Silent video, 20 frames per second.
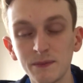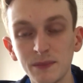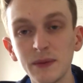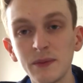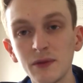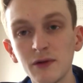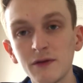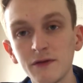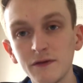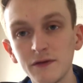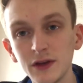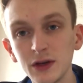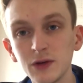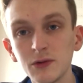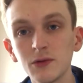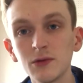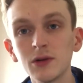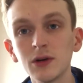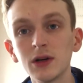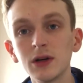people
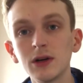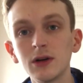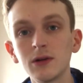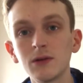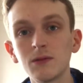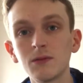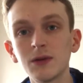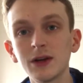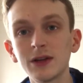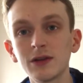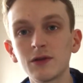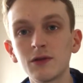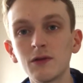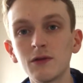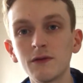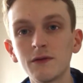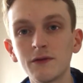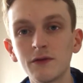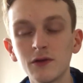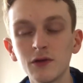feel when
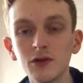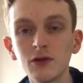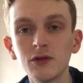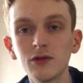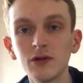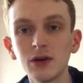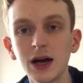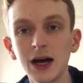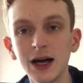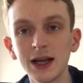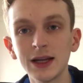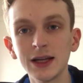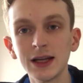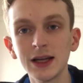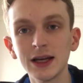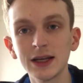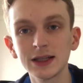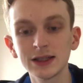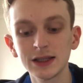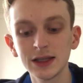going through
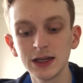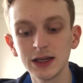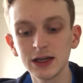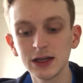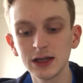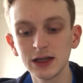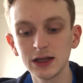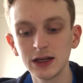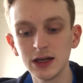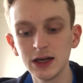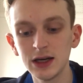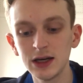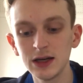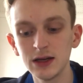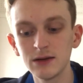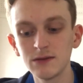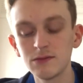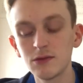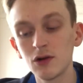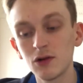anorexia
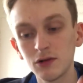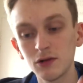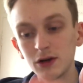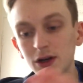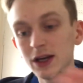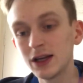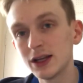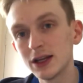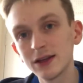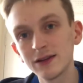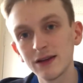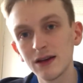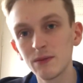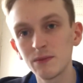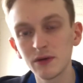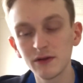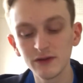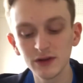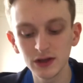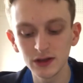or any
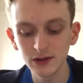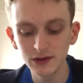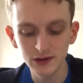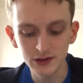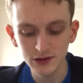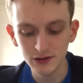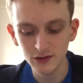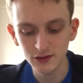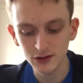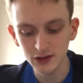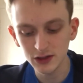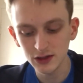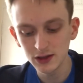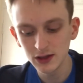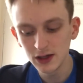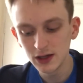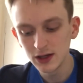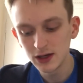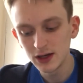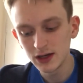type of eating disorder.
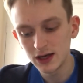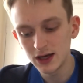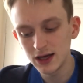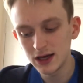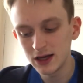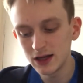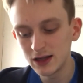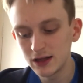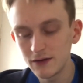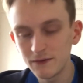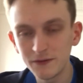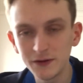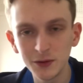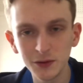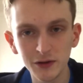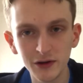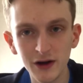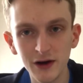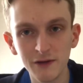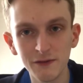They
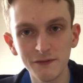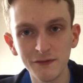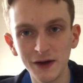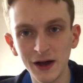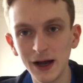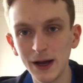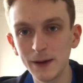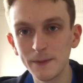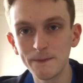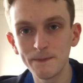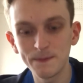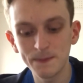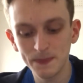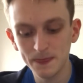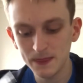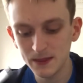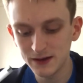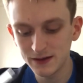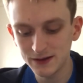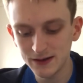feel they are fat,
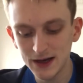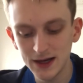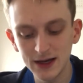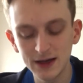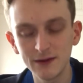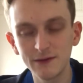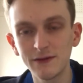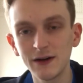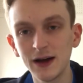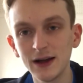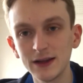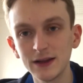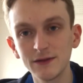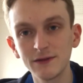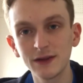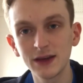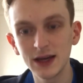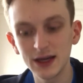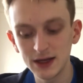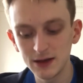they're terrified
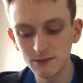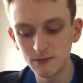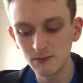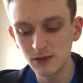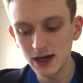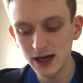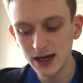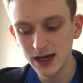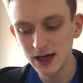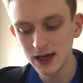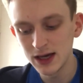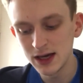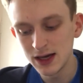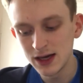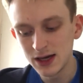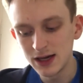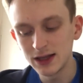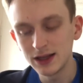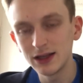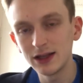of gaining weight,
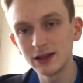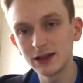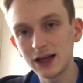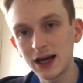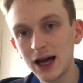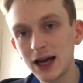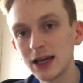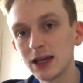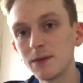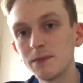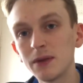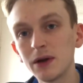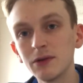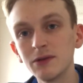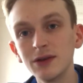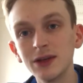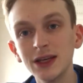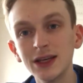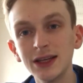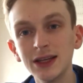they lie
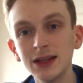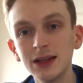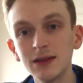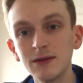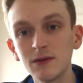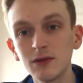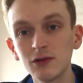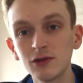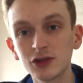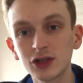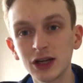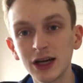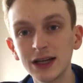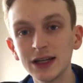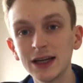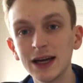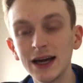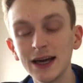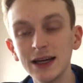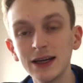about eating or try
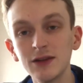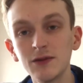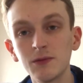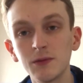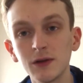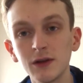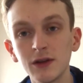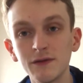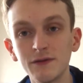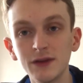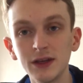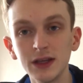and hide what they've